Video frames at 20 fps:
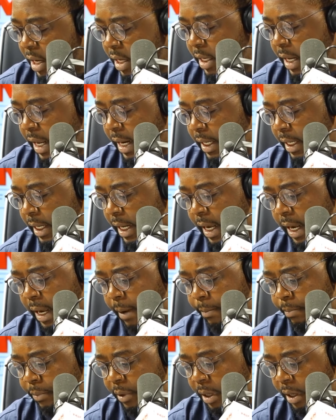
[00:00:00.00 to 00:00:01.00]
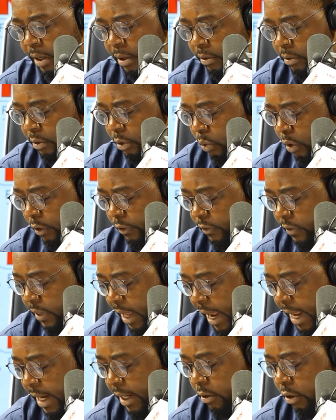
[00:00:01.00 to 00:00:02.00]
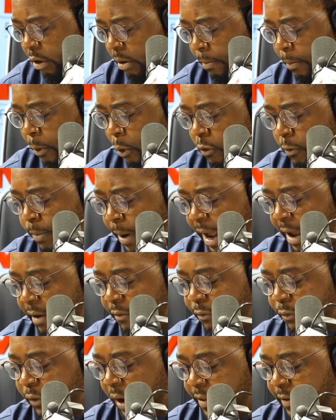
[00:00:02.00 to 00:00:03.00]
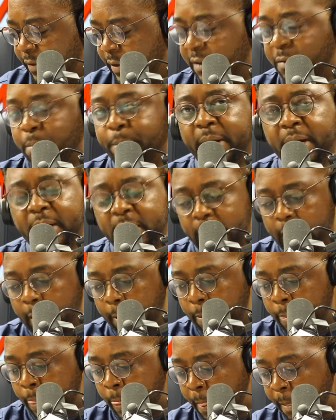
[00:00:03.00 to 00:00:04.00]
Then um, uh, it was then composed by Frances Berda.